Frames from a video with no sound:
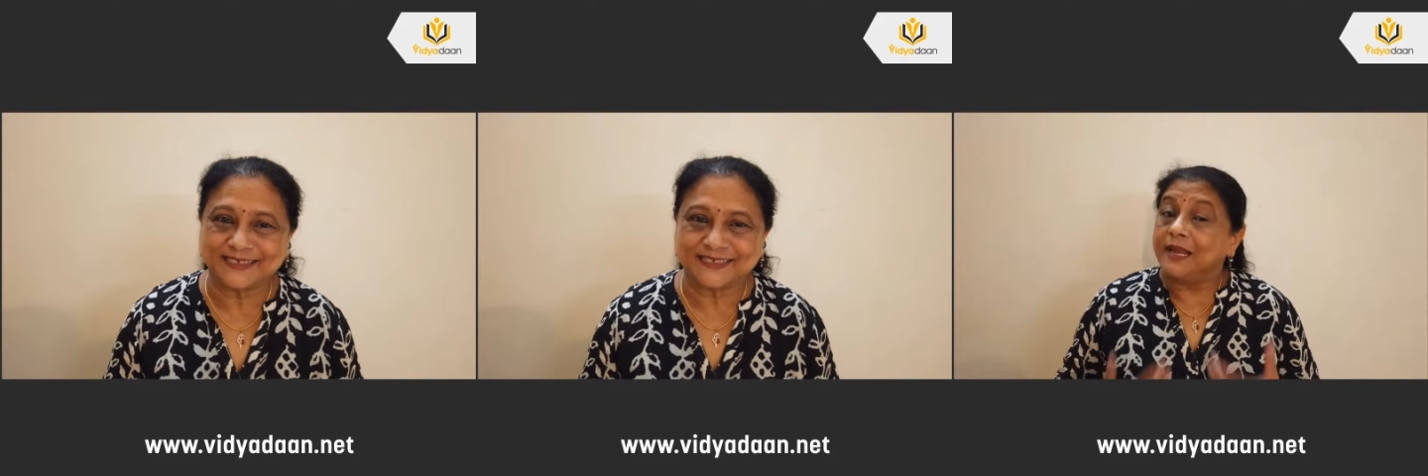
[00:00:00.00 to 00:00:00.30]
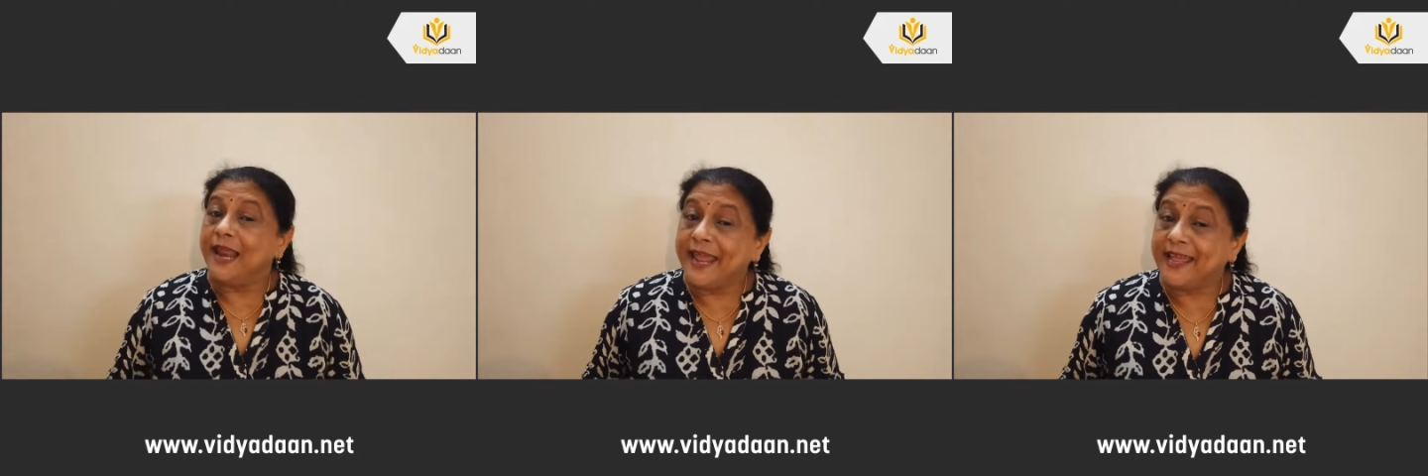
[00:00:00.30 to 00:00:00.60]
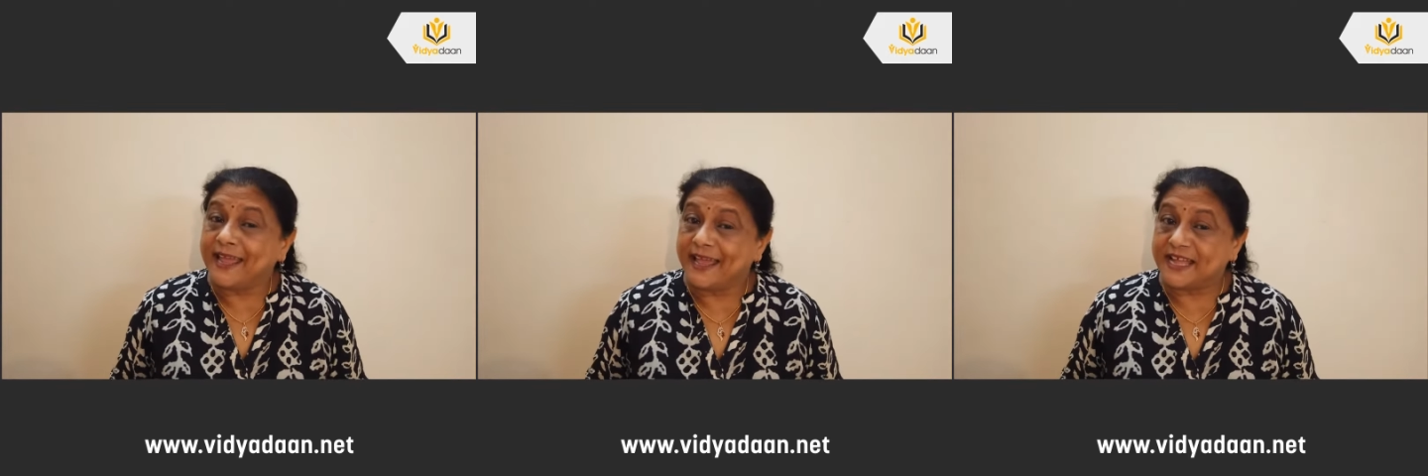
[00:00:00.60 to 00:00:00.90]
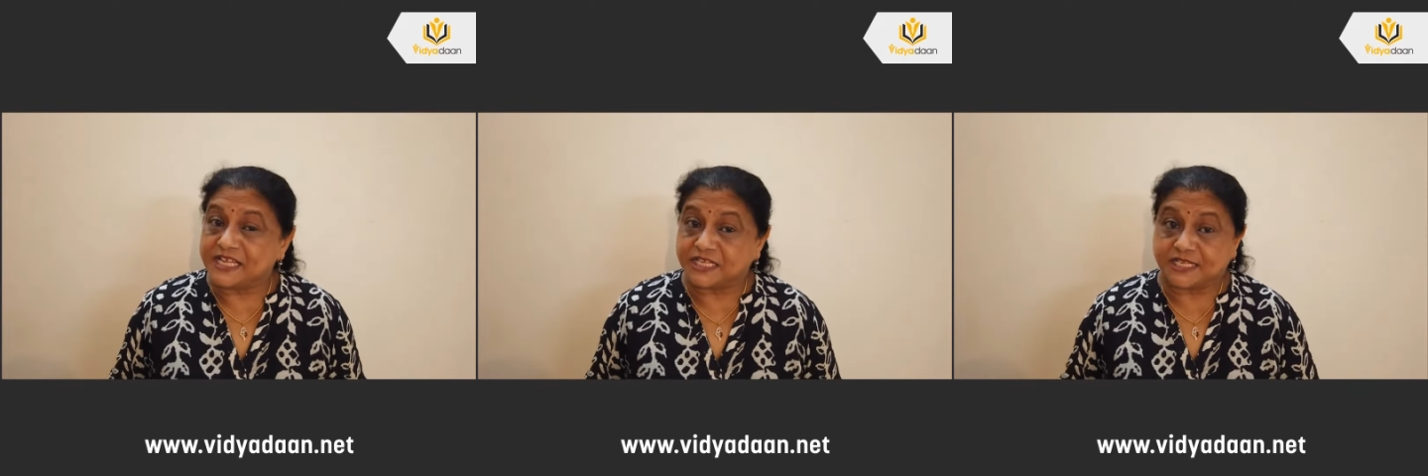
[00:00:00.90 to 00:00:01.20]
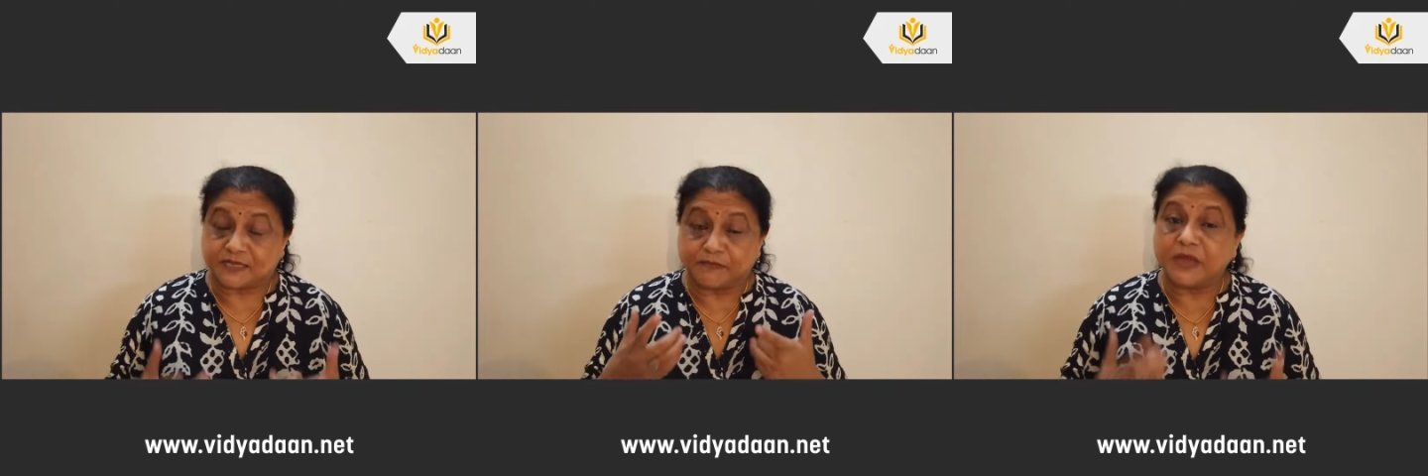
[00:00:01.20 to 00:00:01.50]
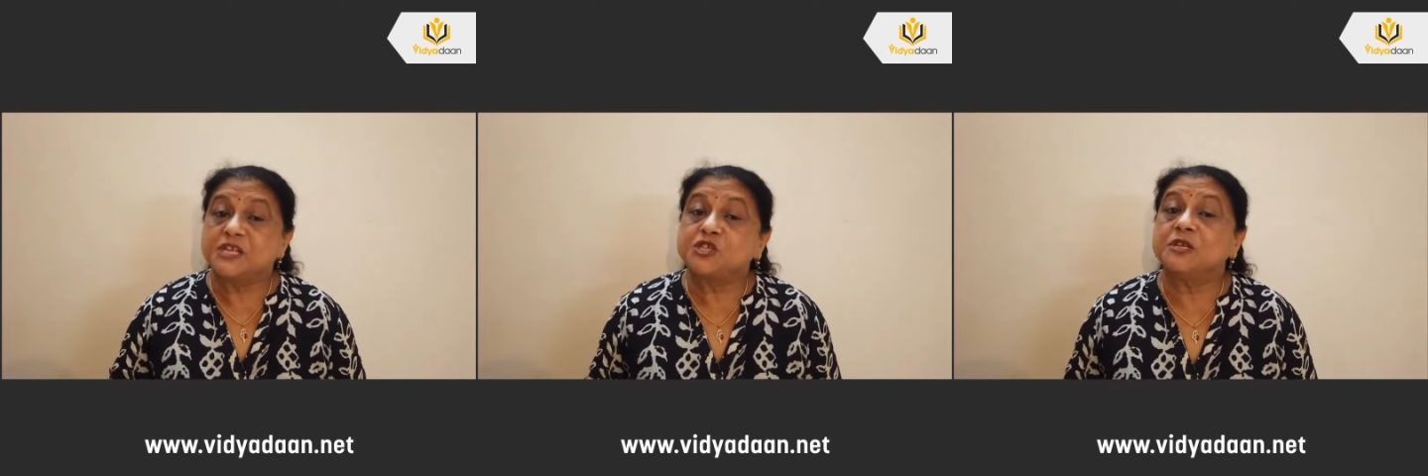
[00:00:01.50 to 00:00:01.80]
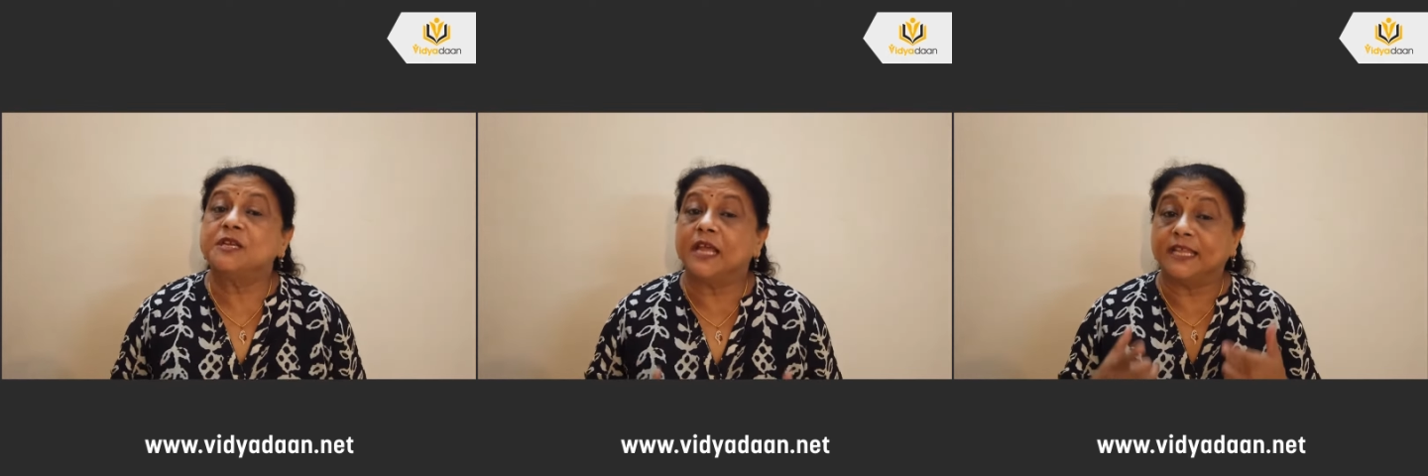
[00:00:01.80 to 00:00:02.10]
The link is
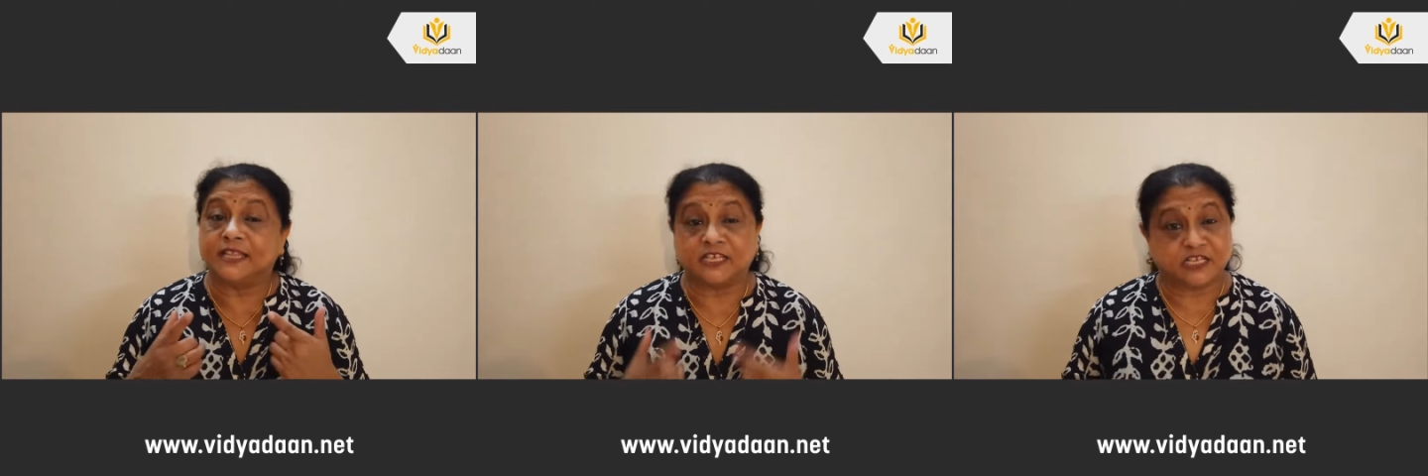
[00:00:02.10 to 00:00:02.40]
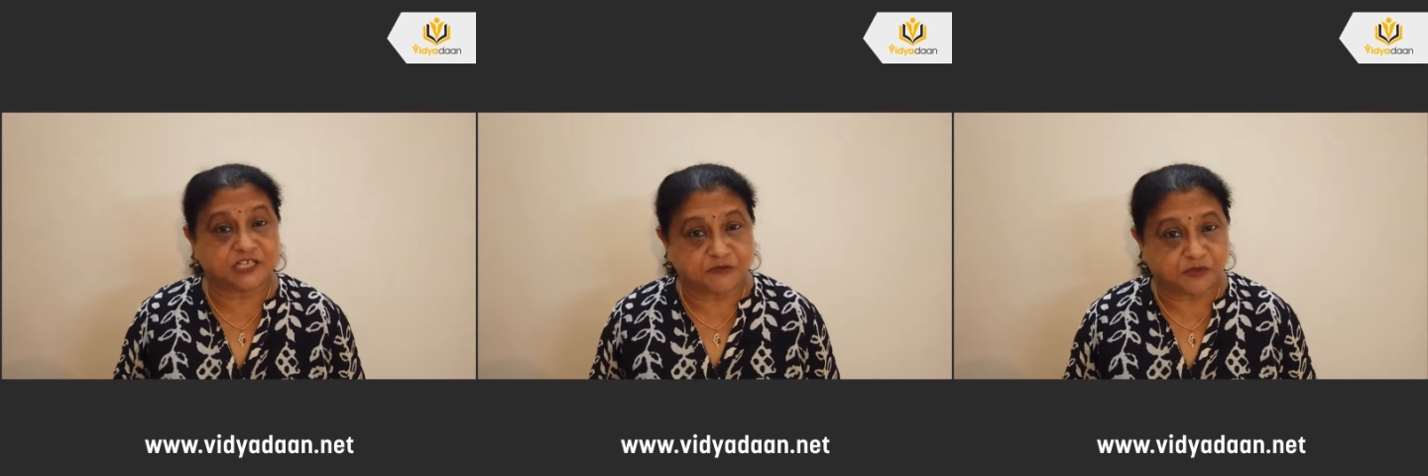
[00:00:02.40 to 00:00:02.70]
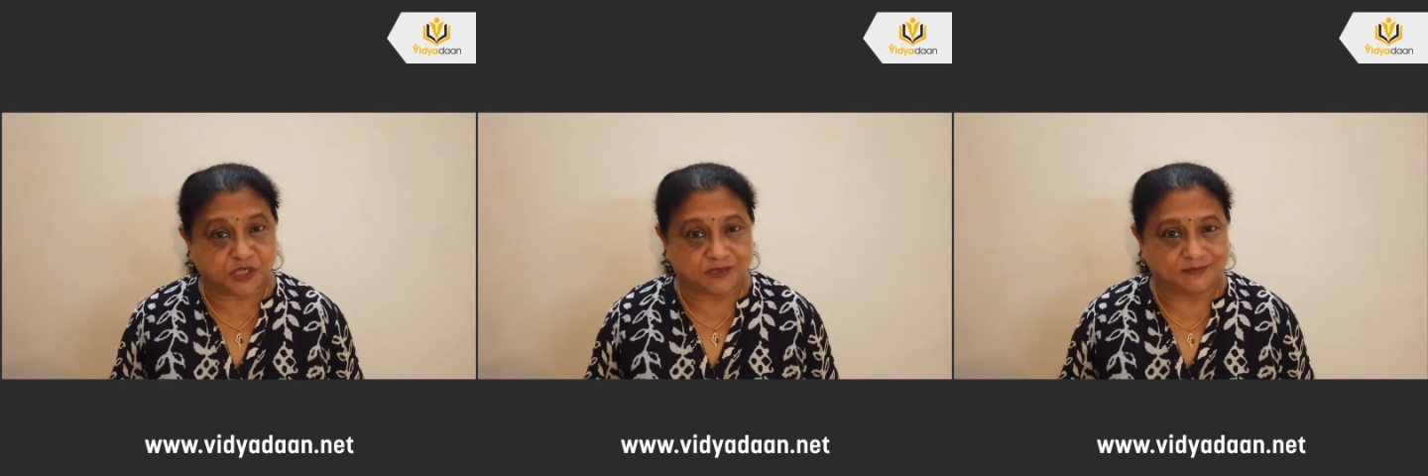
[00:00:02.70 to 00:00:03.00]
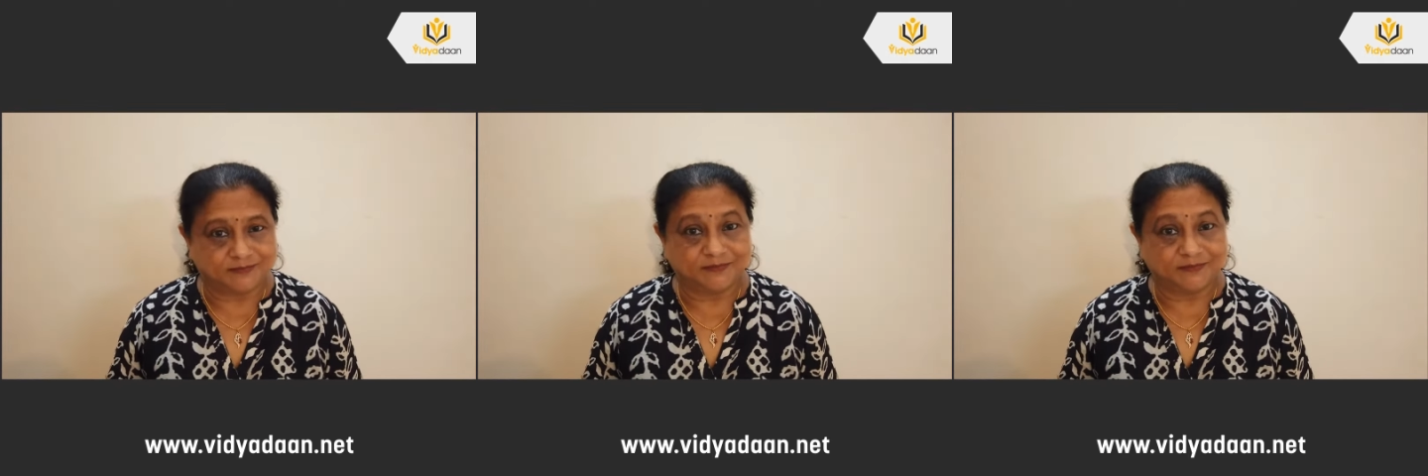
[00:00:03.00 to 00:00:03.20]
mentioned in the description.